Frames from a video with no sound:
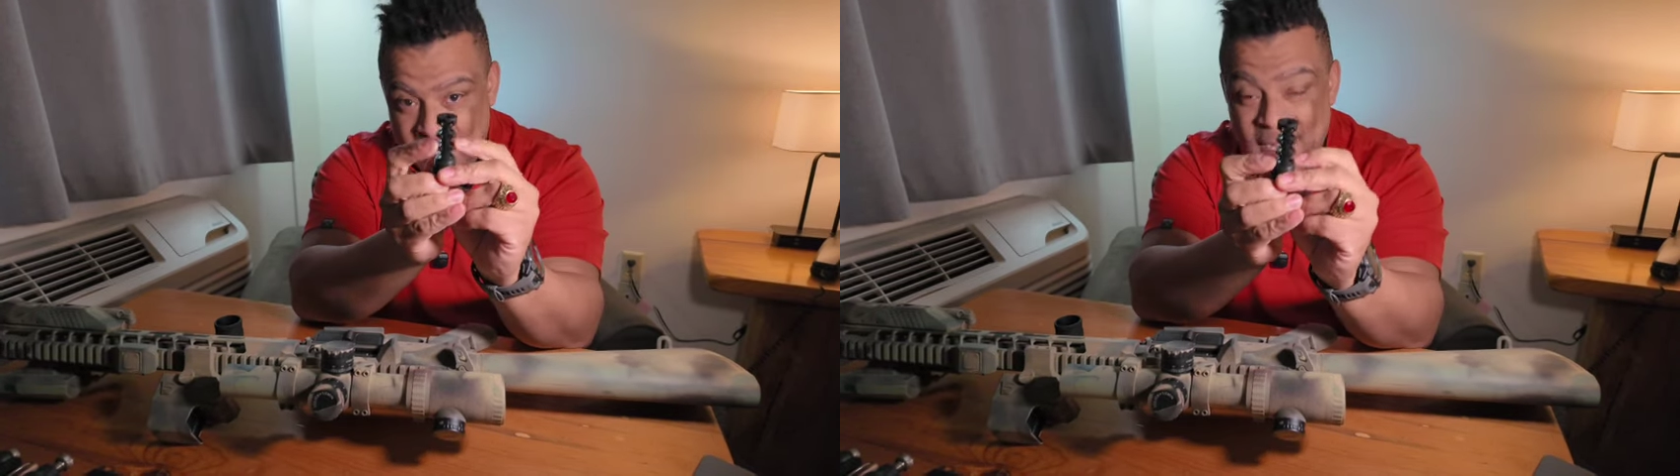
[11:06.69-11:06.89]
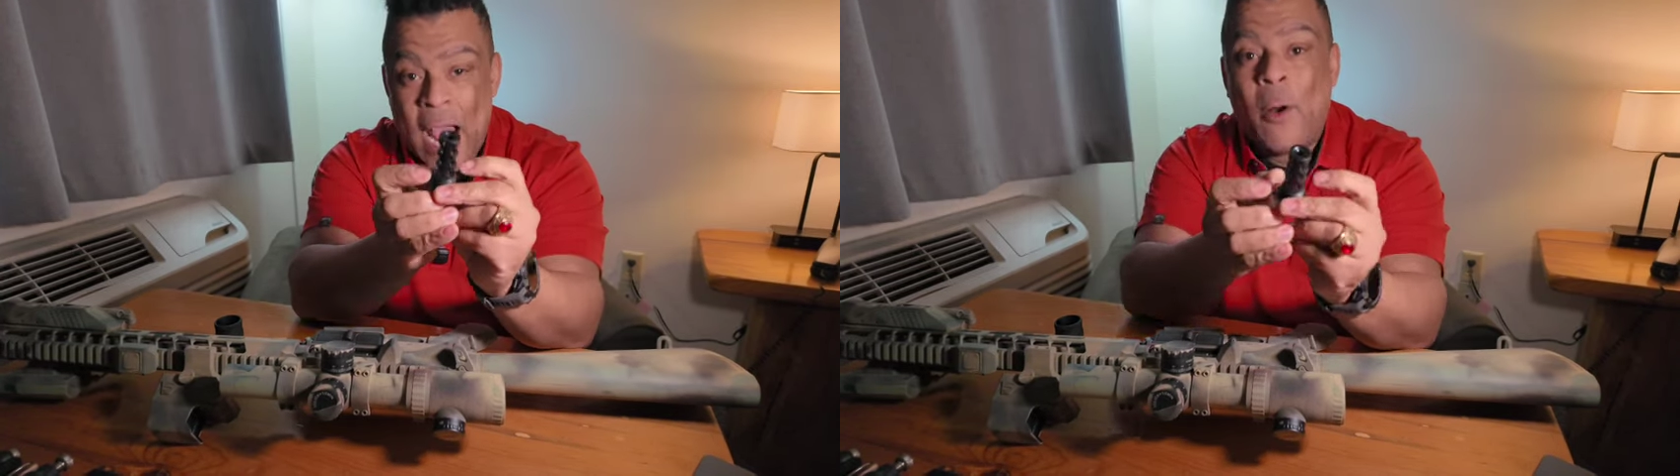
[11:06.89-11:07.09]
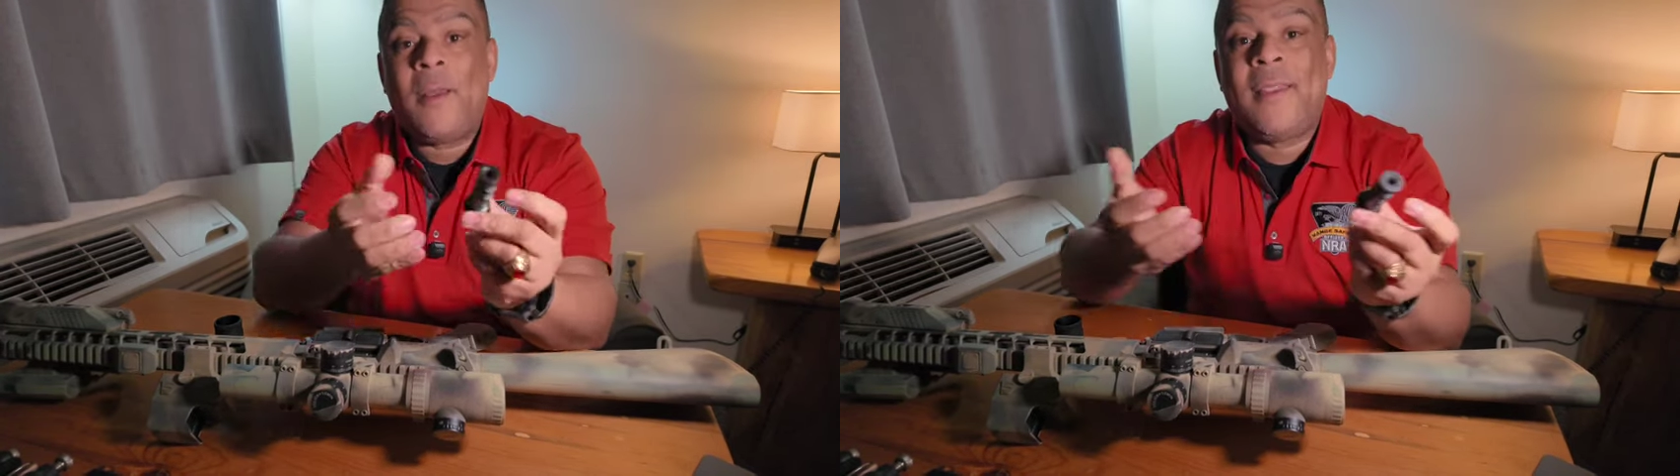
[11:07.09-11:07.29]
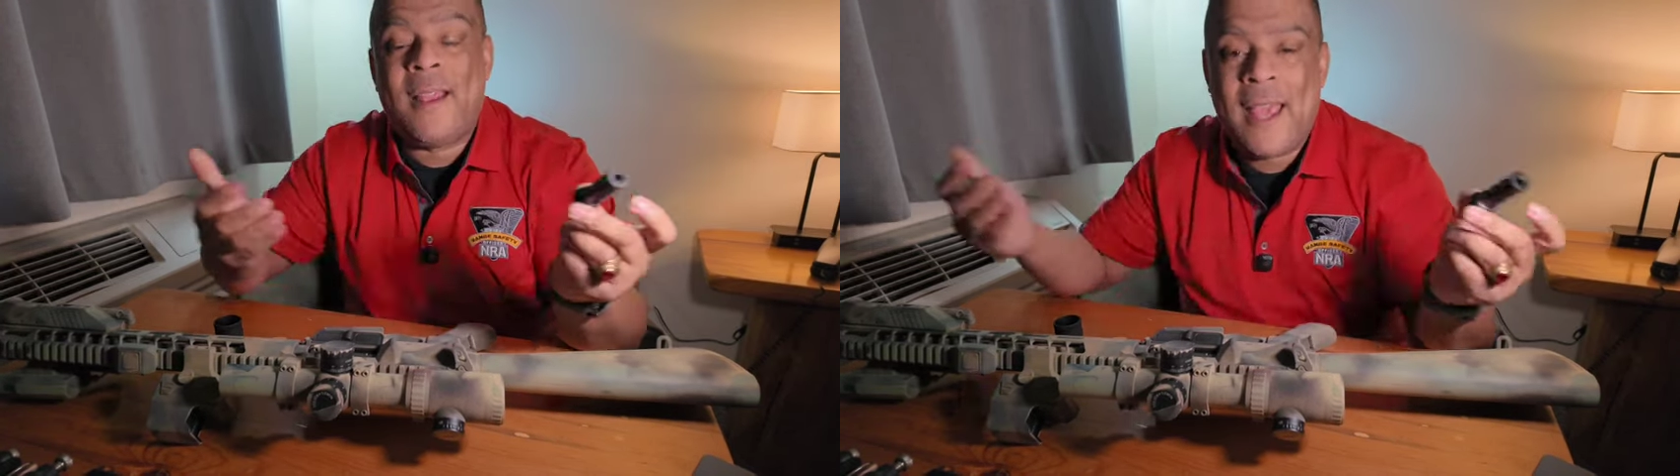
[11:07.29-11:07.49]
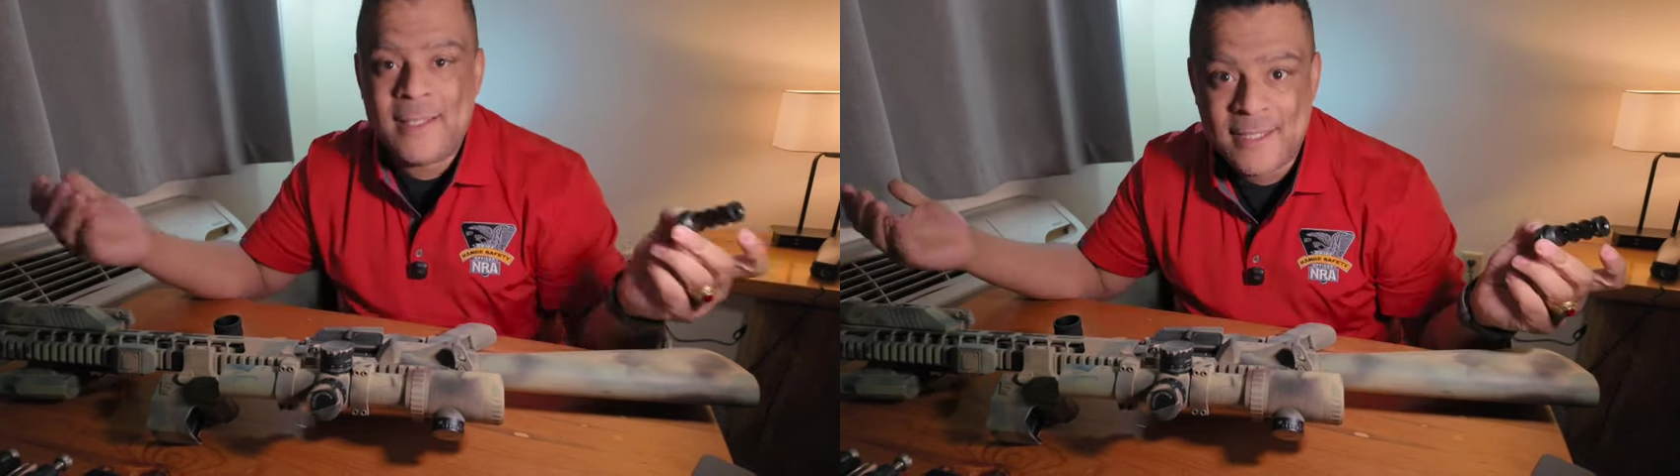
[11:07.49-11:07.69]
Now,
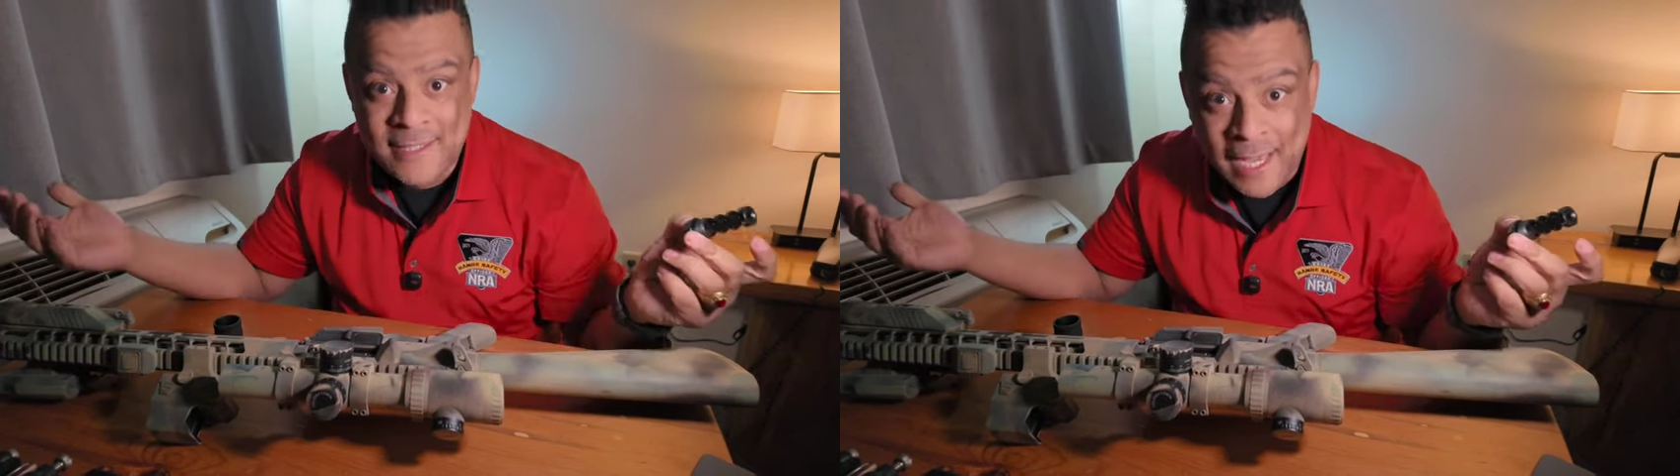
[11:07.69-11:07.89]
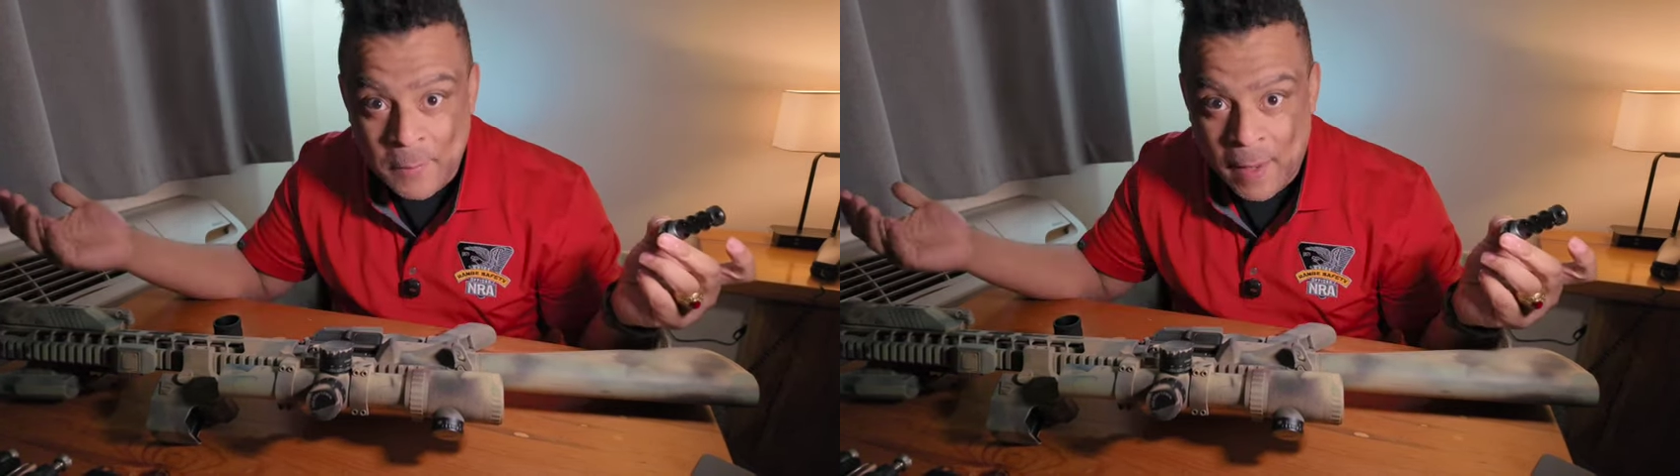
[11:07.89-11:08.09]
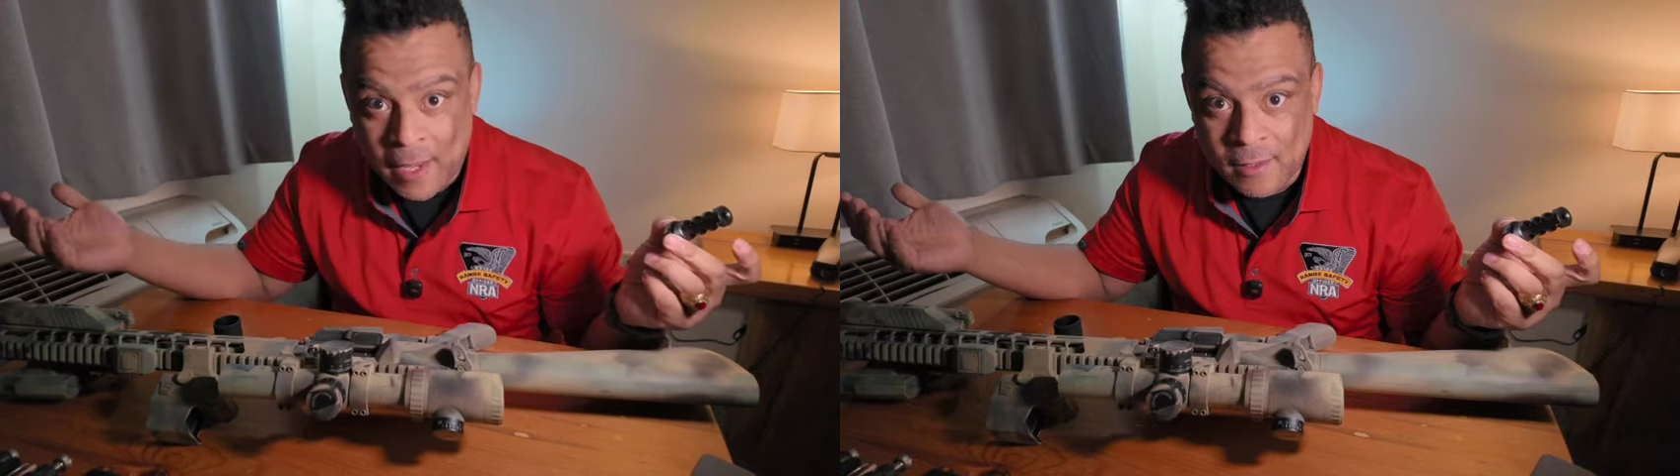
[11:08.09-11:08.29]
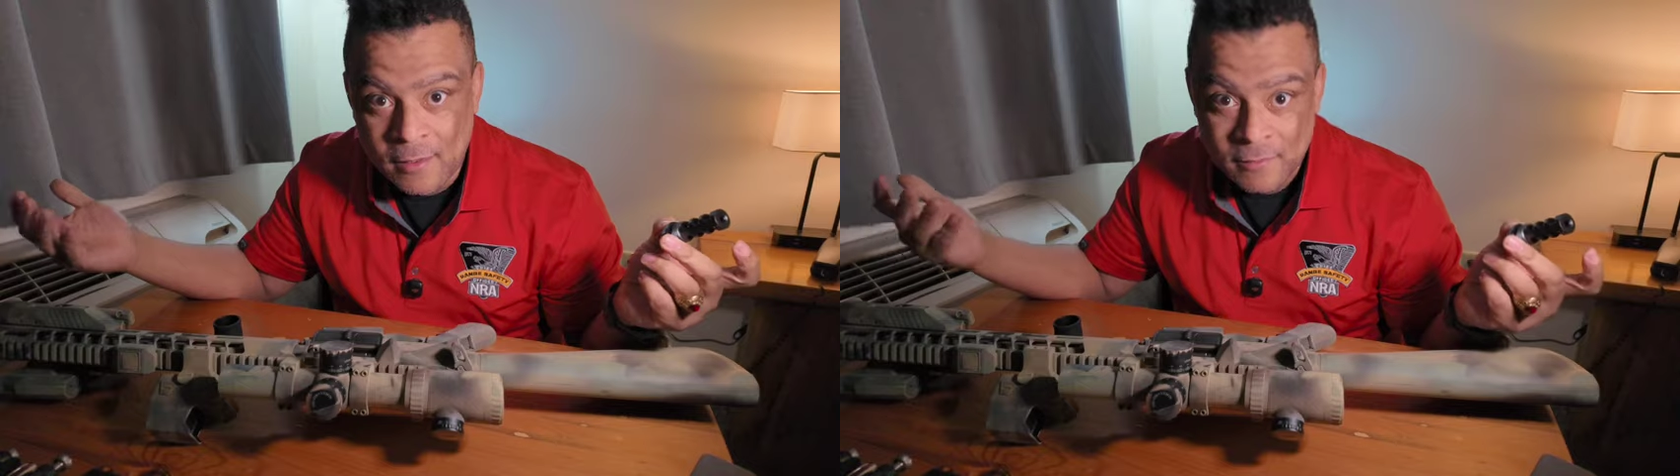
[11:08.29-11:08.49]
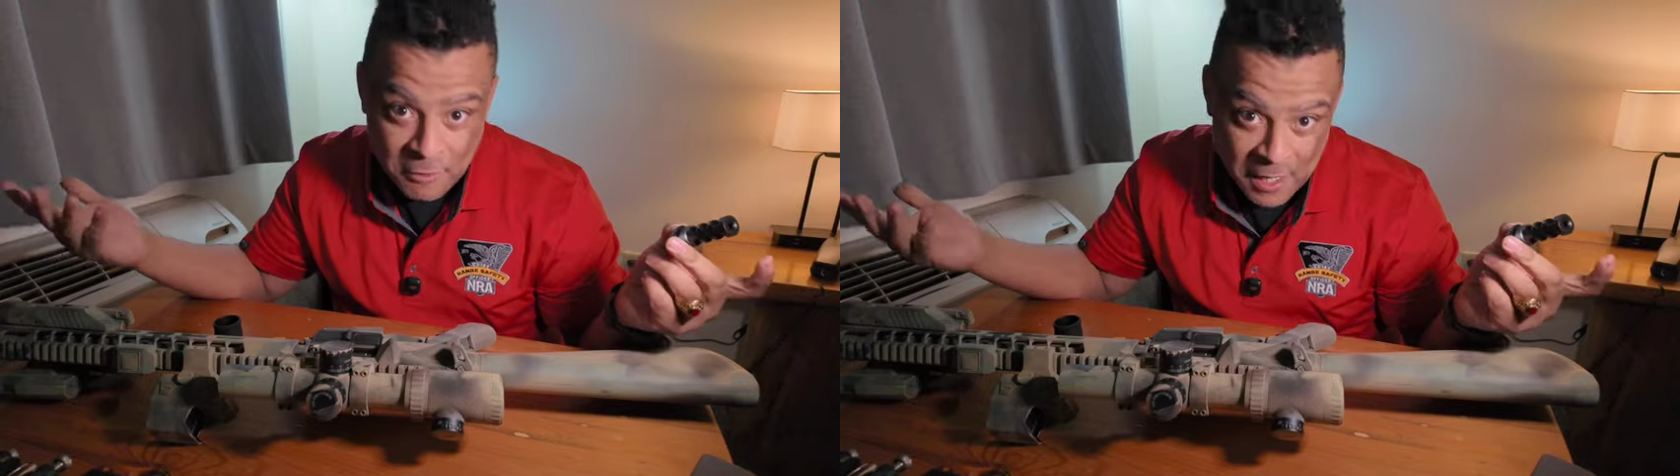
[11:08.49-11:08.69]
that has a setback,
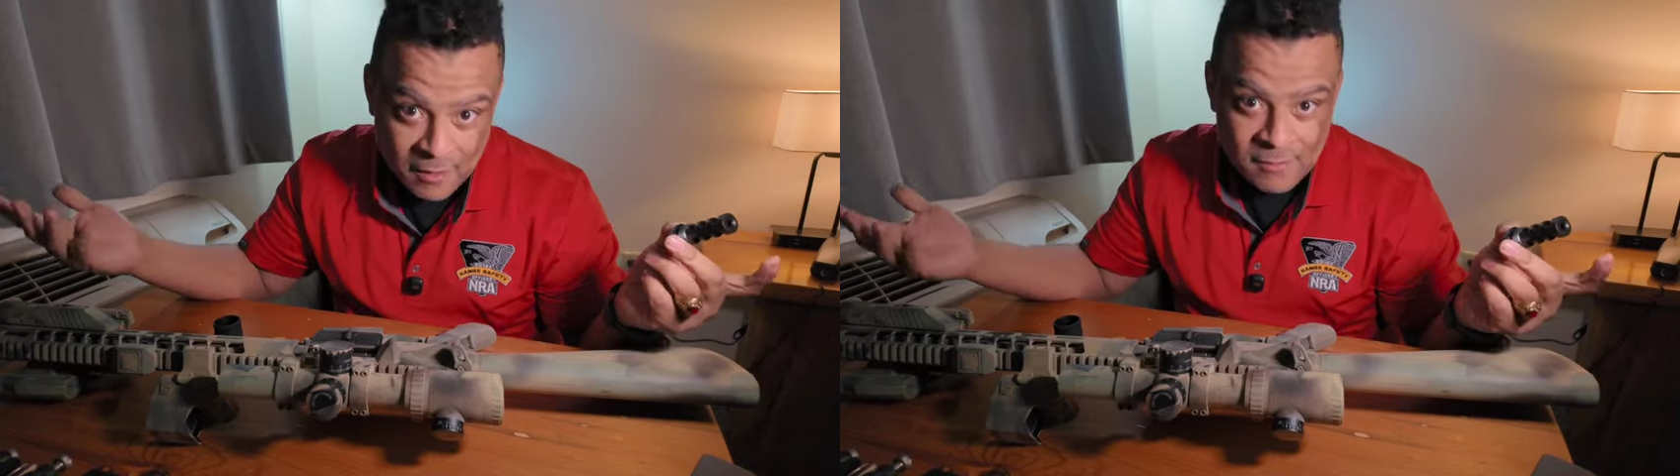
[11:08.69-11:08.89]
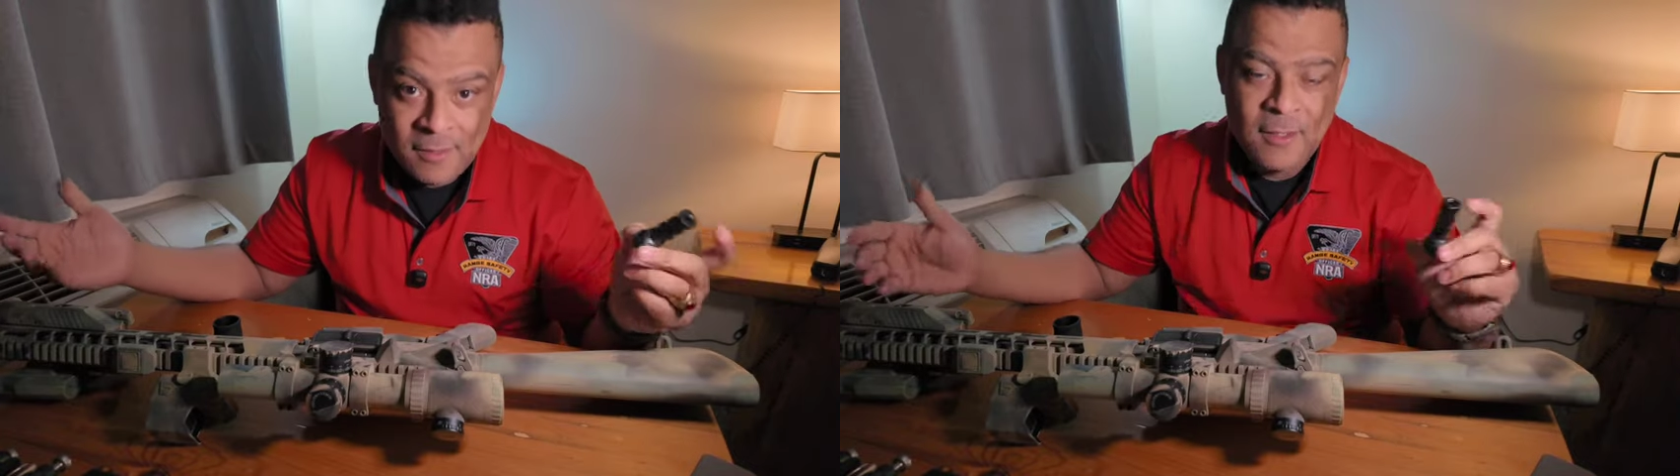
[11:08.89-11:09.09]
right?